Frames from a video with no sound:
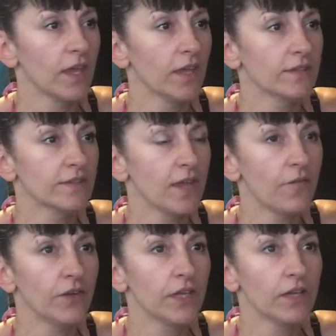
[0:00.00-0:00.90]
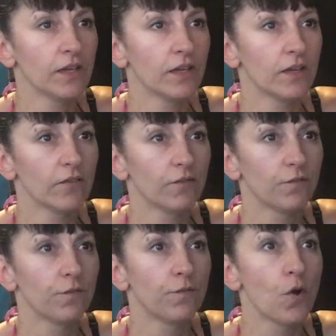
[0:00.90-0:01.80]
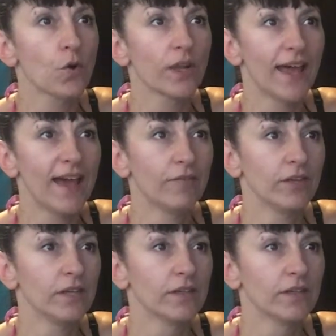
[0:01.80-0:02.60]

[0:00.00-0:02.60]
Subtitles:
It's definitely vocal heavy.